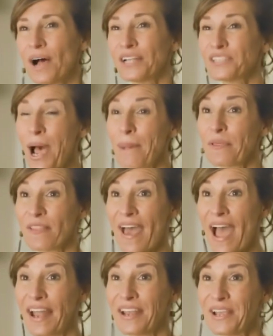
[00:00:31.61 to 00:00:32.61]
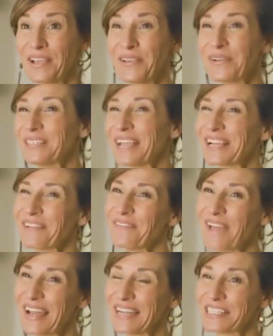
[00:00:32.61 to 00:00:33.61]
On top of that, you can take
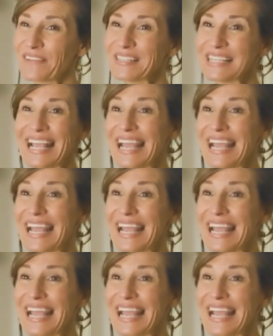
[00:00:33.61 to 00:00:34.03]
advantage of its